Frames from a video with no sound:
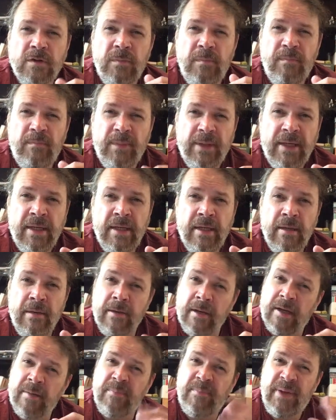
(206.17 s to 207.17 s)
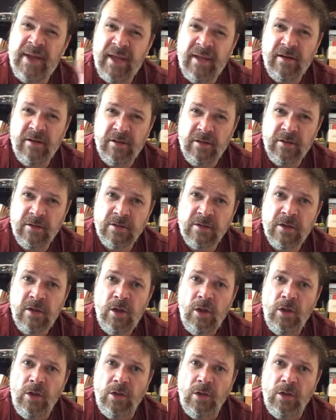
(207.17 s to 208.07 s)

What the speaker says: to be the competitors,